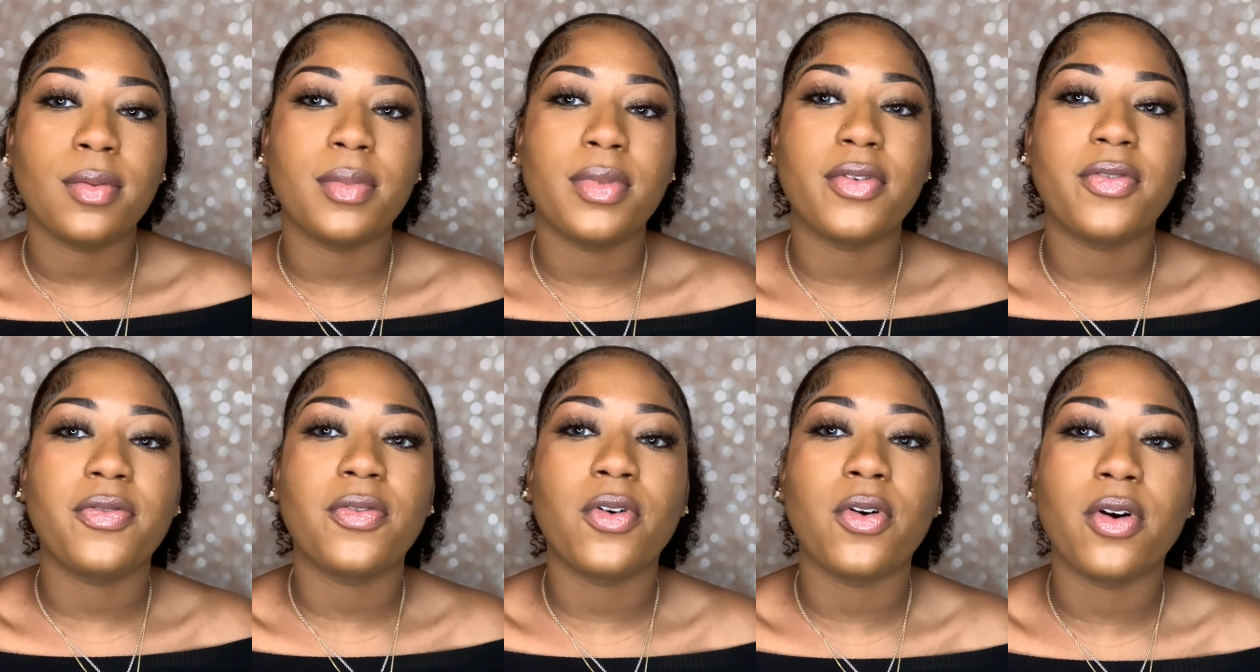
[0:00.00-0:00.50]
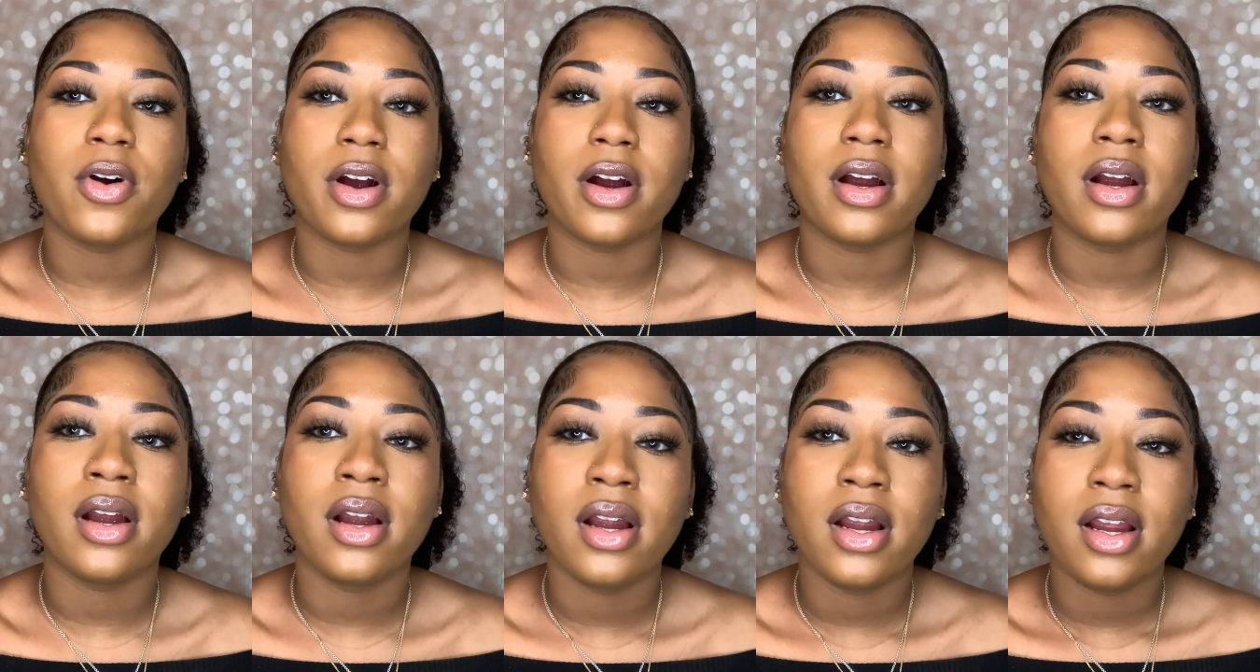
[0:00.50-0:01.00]

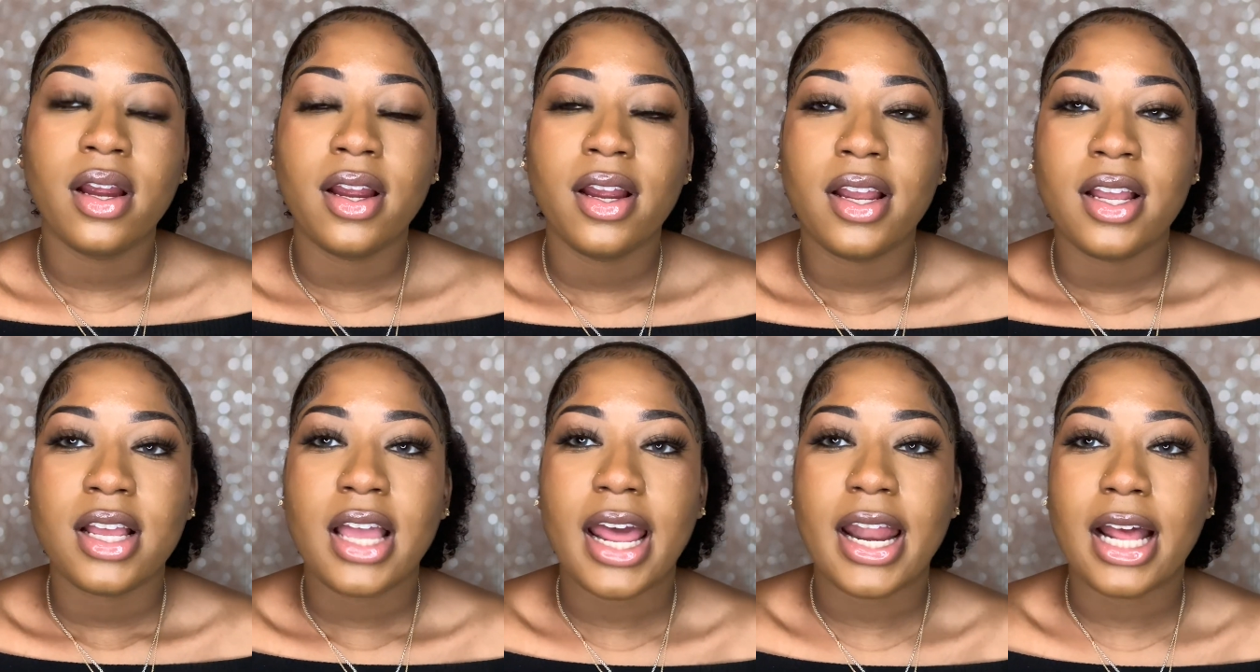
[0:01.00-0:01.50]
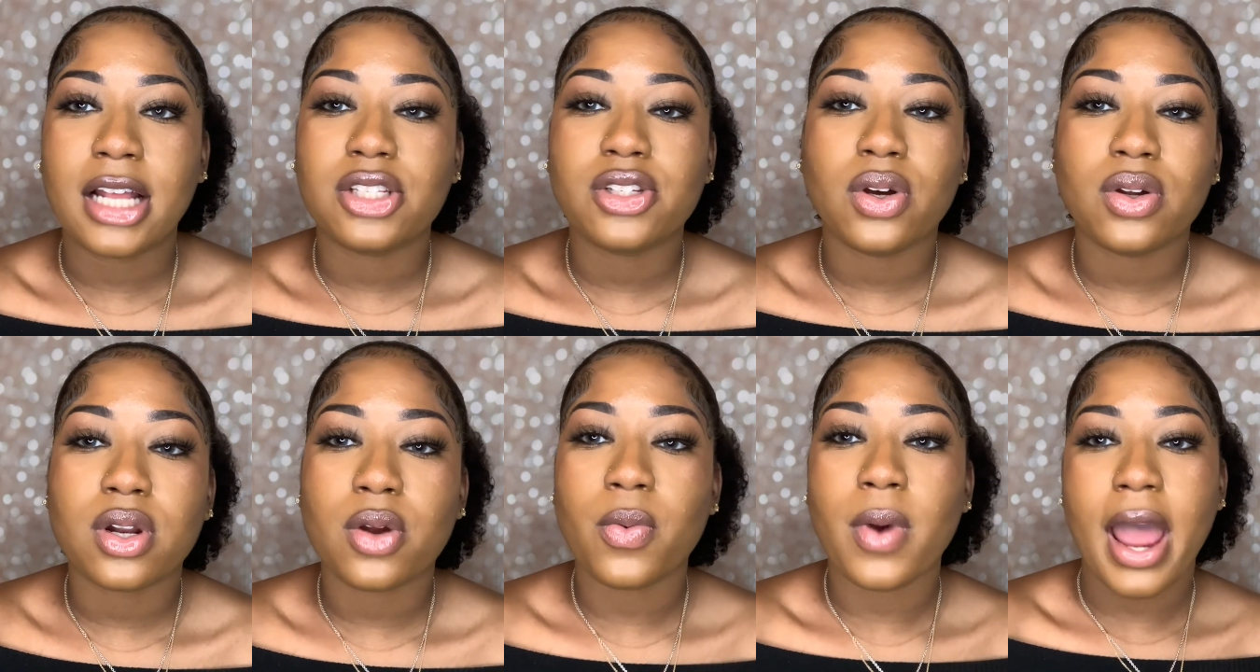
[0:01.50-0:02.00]
before and I
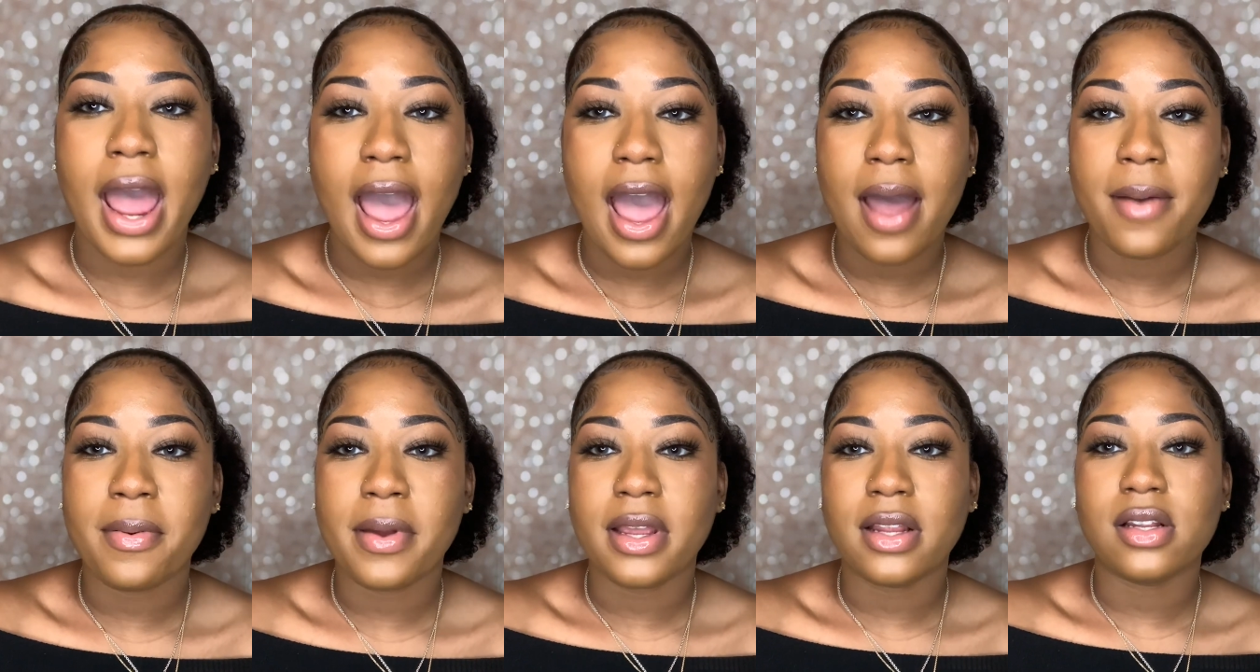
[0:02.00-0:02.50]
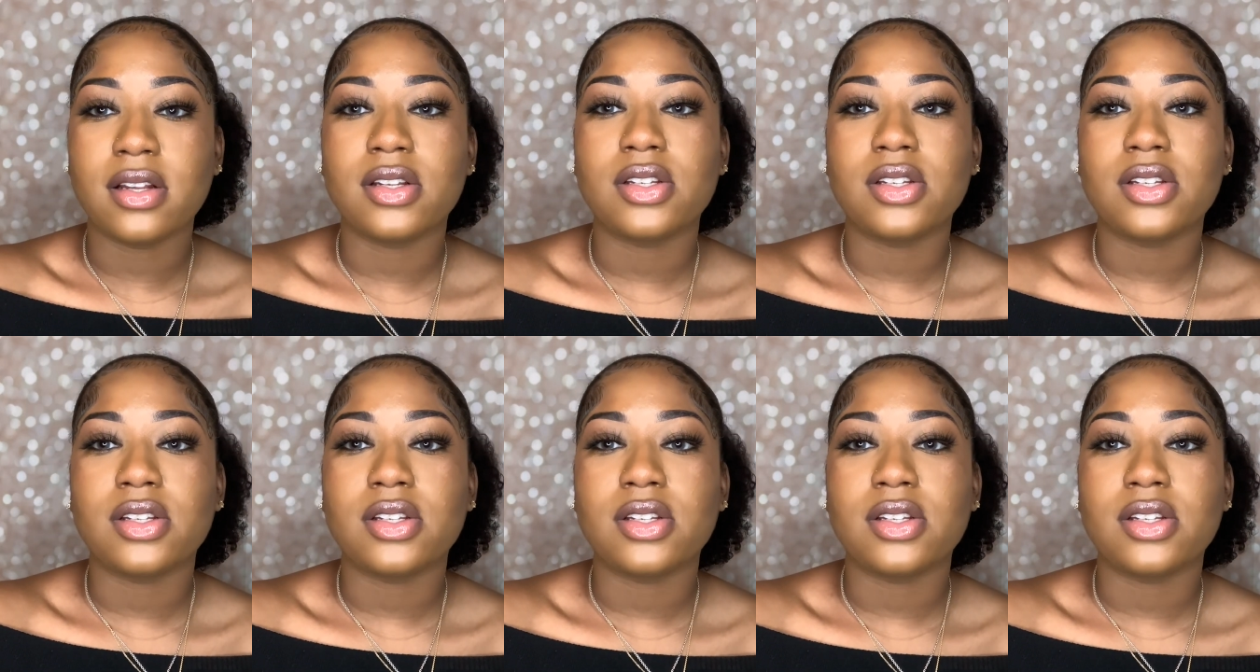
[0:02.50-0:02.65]
told her what happened.